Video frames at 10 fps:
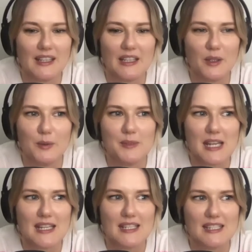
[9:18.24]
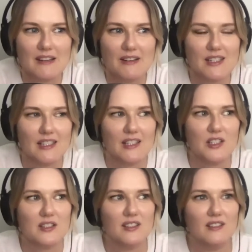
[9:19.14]
you would take it seriously, because
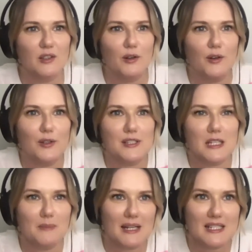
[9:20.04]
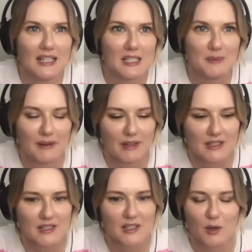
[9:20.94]
your cinematic
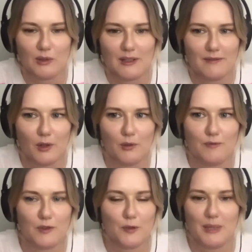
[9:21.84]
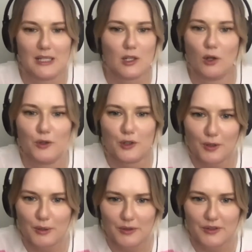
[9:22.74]
experiences only involved you being told the
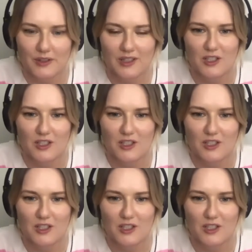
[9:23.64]
truth, because your